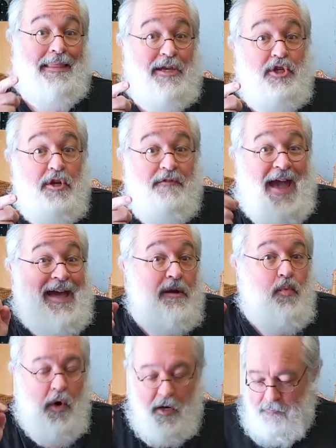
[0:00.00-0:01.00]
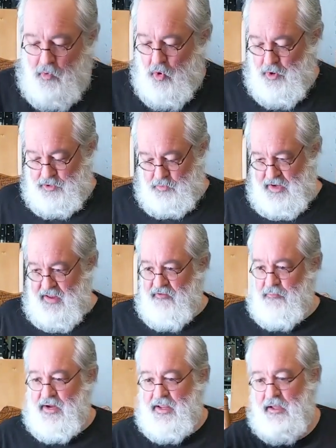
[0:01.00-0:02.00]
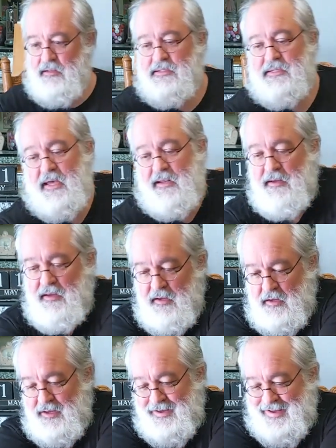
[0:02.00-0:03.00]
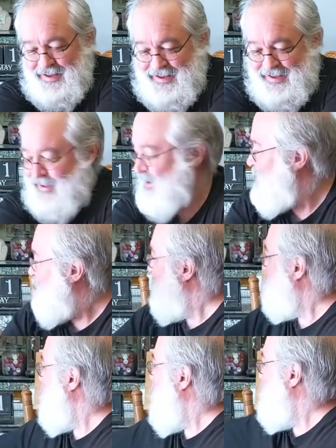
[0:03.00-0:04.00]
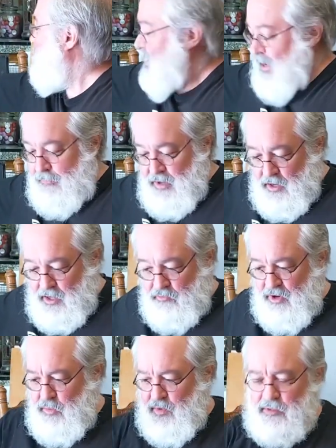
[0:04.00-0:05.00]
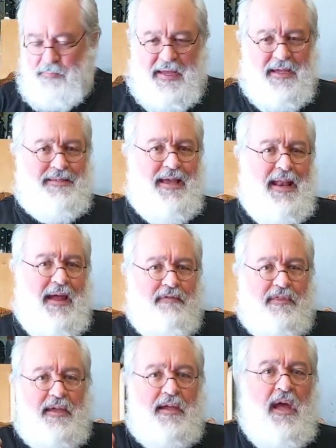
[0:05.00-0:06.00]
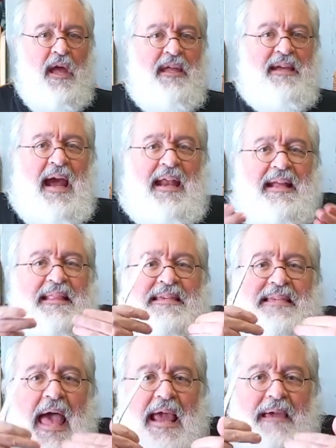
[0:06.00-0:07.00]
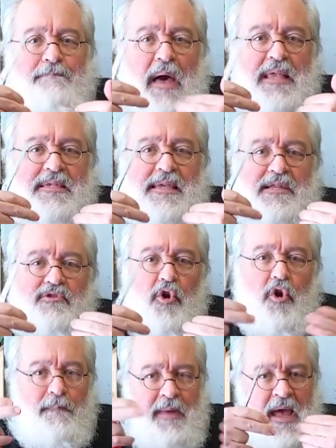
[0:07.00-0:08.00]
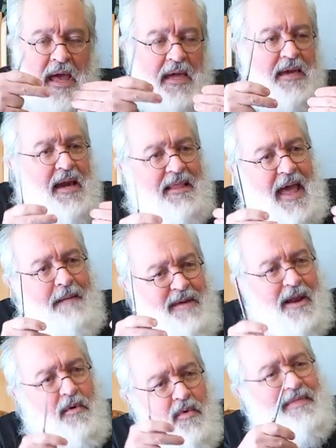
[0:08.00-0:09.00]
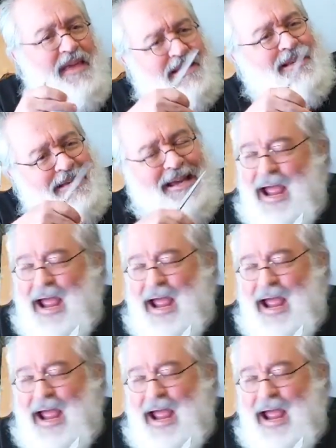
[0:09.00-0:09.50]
they should have added one more is what everybody else said, which I think I'm going to agree with, because then everything, you kind of get the saggy butt syndrome. You got that middle one that's just